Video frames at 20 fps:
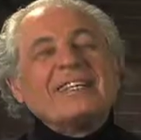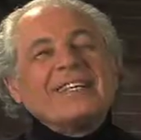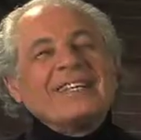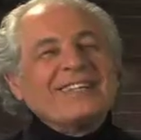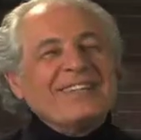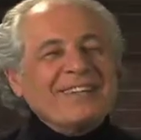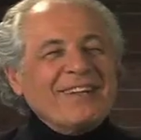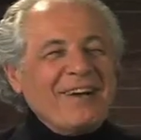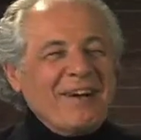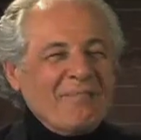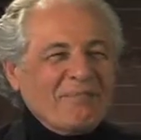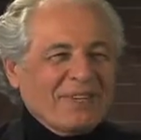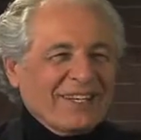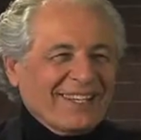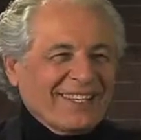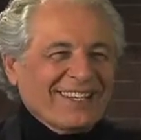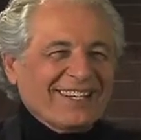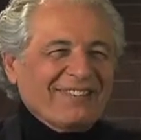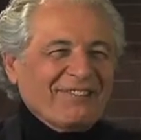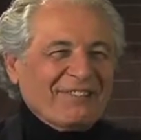to the topic.
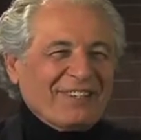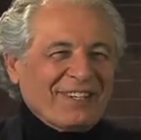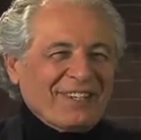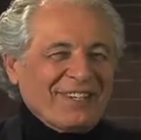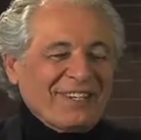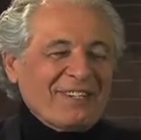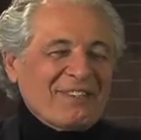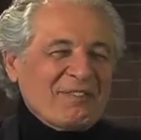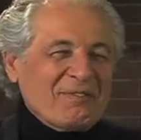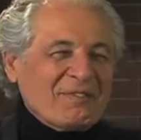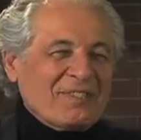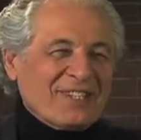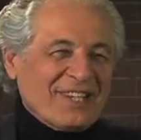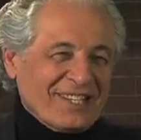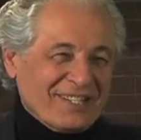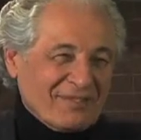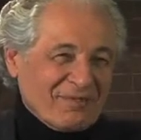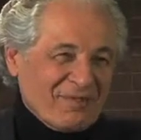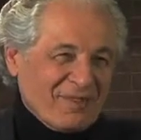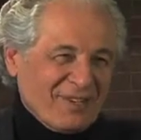We're going to do
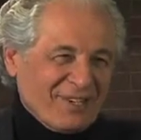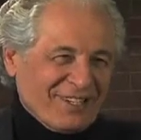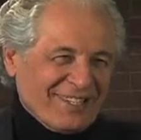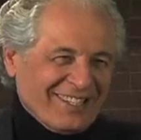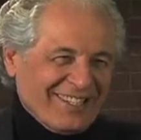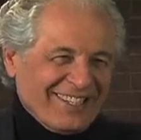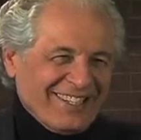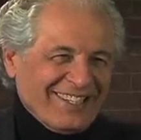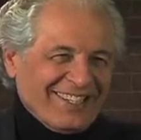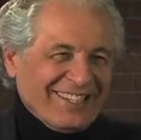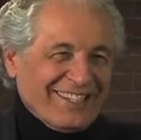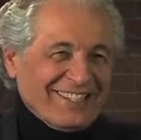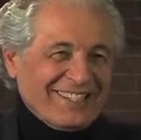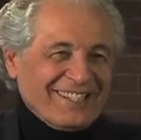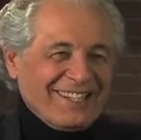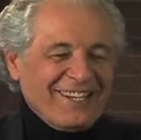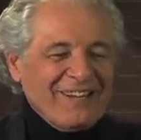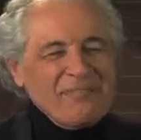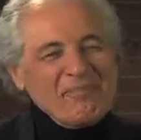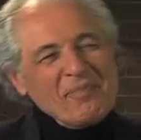just war this
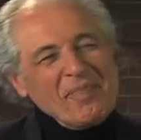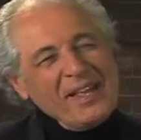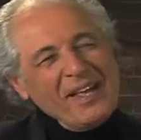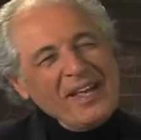time.